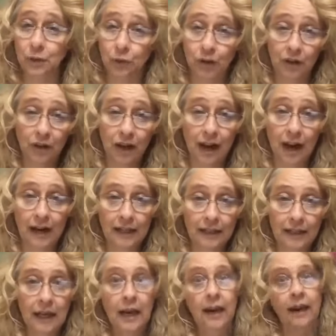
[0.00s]
or your guides
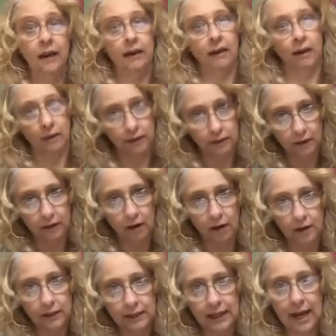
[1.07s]
and not the
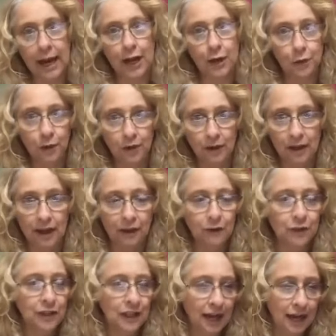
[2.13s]
dark side or the other
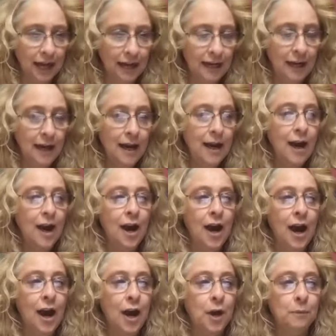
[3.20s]
side.
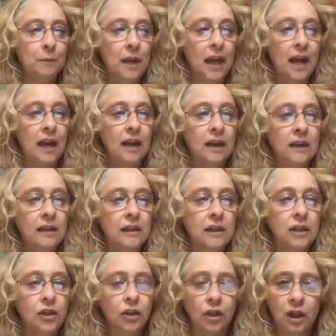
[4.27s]
Um, and
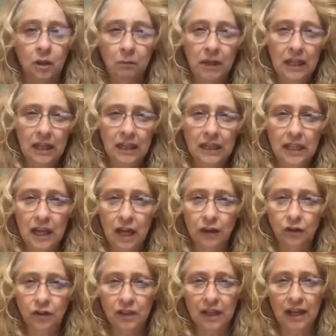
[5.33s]
you're going to begin to
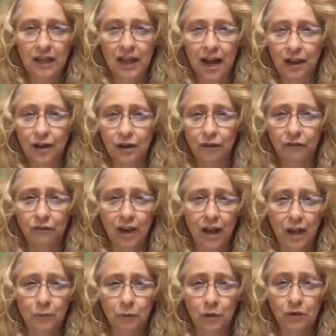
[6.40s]
understand how to
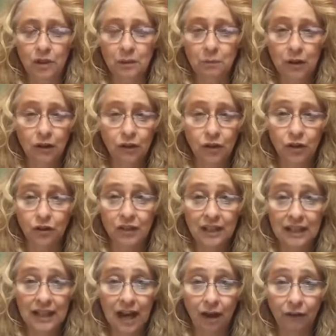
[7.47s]
develop your spiritual
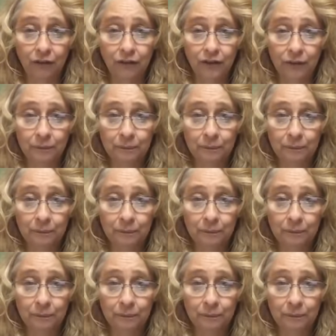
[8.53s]
self